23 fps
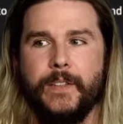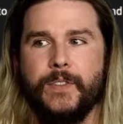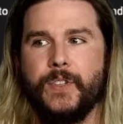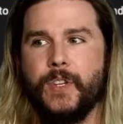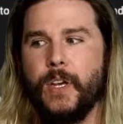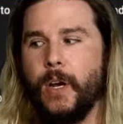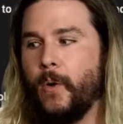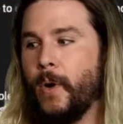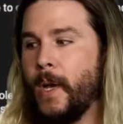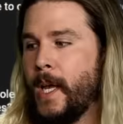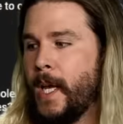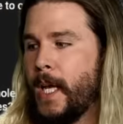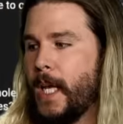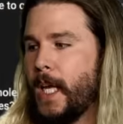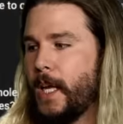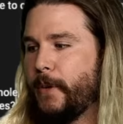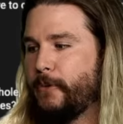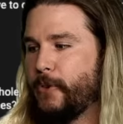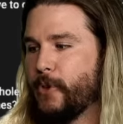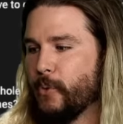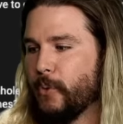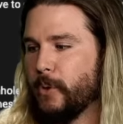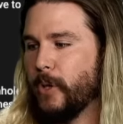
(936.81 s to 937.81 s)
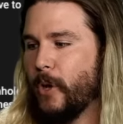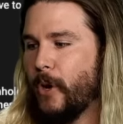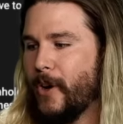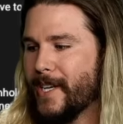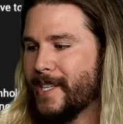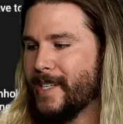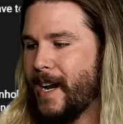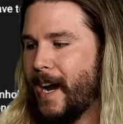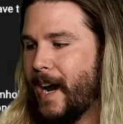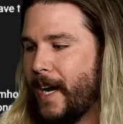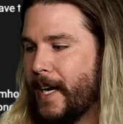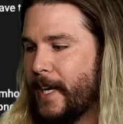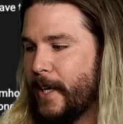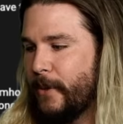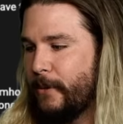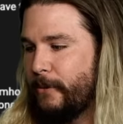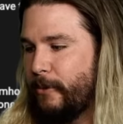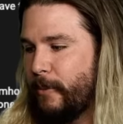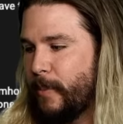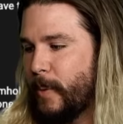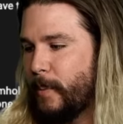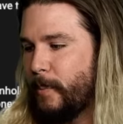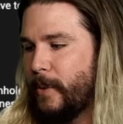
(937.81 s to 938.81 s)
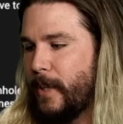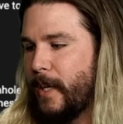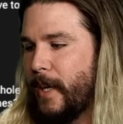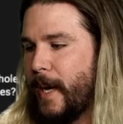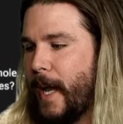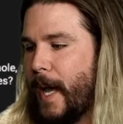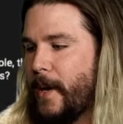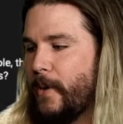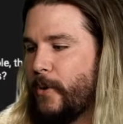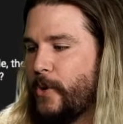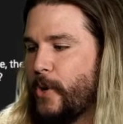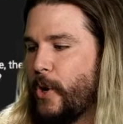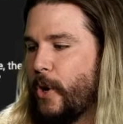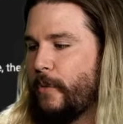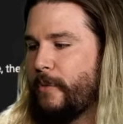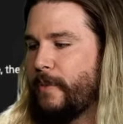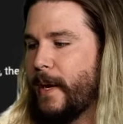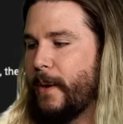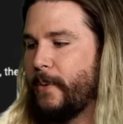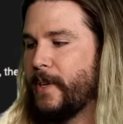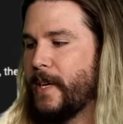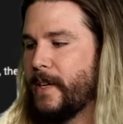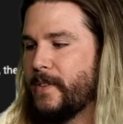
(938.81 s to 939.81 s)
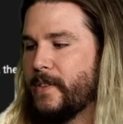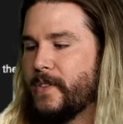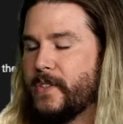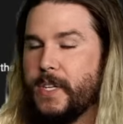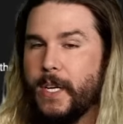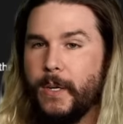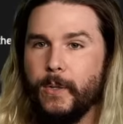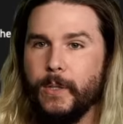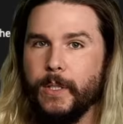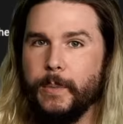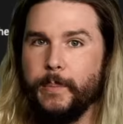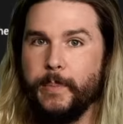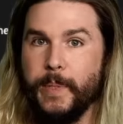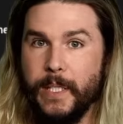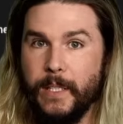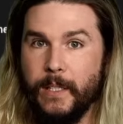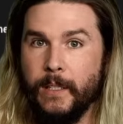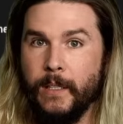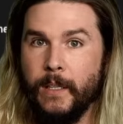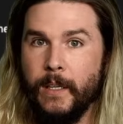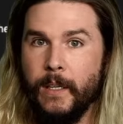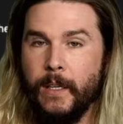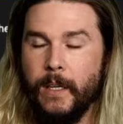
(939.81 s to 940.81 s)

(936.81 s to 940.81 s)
So if you lost iron from your blood, I don't know if that would necessarily be